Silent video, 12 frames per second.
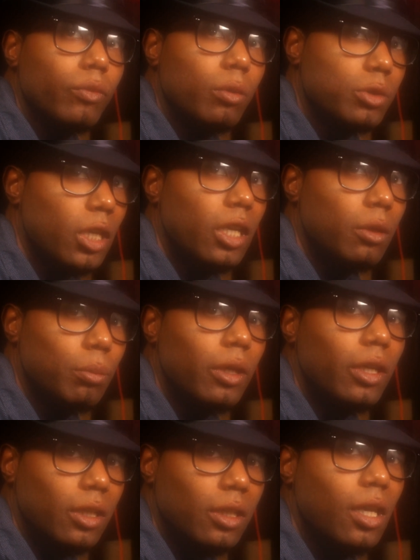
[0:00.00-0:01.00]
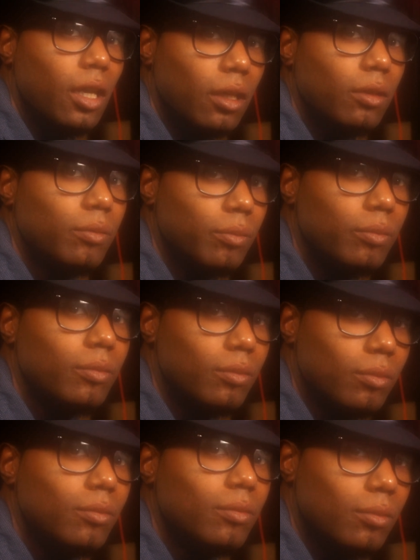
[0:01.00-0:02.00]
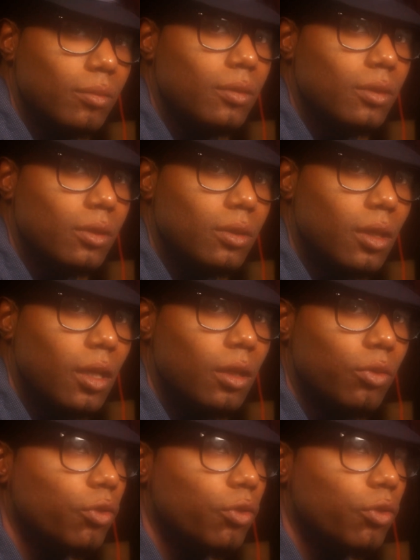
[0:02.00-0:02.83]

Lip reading: Say it, play it again. Hear this